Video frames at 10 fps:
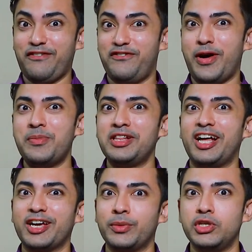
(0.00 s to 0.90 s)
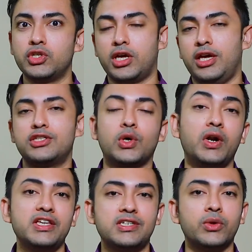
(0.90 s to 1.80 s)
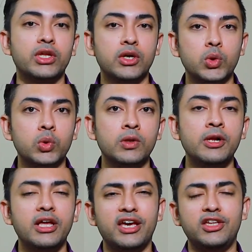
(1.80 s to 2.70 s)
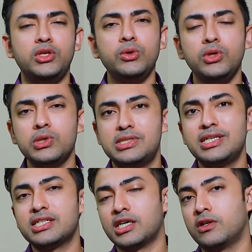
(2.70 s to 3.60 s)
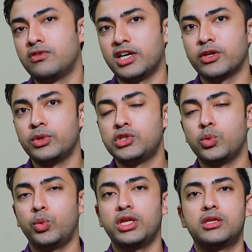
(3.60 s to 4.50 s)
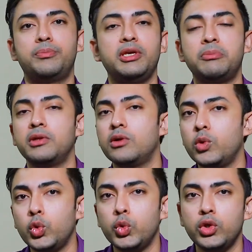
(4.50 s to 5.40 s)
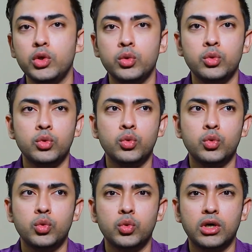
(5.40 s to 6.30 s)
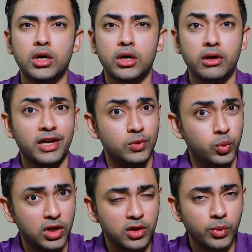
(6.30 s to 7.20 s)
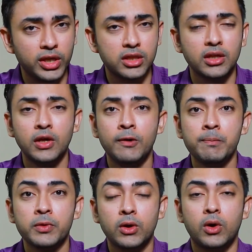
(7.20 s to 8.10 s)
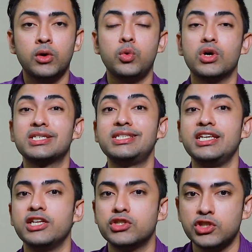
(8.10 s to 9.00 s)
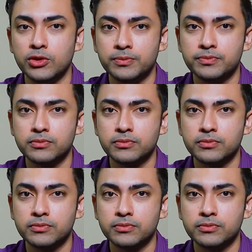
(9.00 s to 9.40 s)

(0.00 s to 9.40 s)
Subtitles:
Formal language, okay? It's already sounding cool. And you use this kind of language with people who you are at work with or who are senior to you.